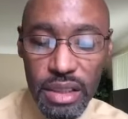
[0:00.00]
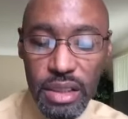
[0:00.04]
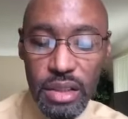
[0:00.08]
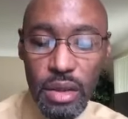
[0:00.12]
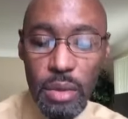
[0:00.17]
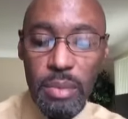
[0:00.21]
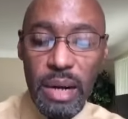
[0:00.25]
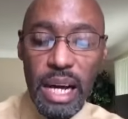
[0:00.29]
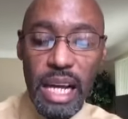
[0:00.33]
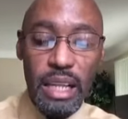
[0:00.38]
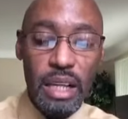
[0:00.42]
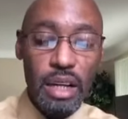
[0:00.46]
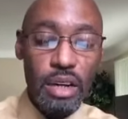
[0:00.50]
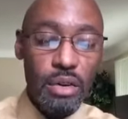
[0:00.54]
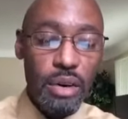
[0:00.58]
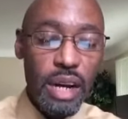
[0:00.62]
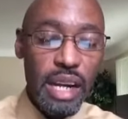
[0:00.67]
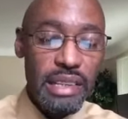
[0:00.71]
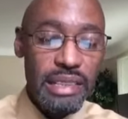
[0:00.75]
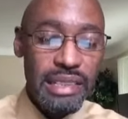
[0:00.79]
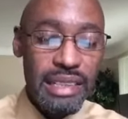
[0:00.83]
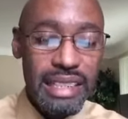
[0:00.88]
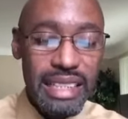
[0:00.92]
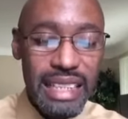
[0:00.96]
So by the
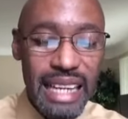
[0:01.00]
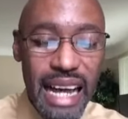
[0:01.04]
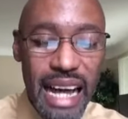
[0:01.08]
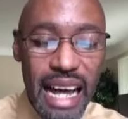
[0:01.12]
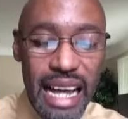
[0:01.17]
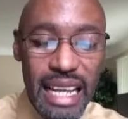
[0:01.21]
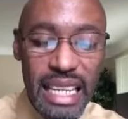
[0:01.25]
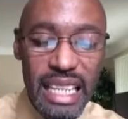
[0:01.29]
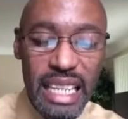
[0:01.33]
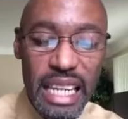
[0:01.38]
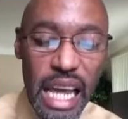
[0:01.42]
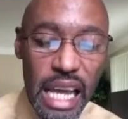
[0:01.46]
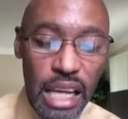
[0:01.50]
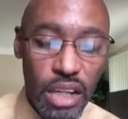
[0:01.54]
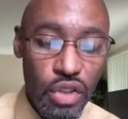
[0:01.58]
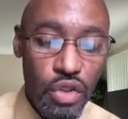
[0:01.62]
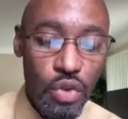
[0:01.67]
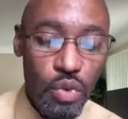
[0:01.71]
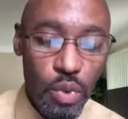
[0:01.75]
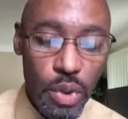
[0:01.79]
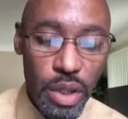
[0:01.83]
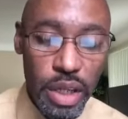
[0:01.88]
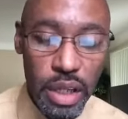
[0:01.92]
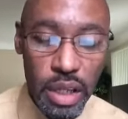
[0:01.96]
grace of God, next
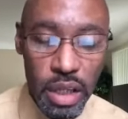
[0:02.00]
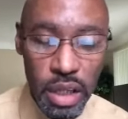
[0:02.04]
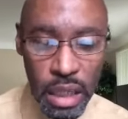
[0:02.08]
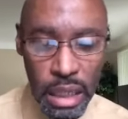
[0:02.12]
week,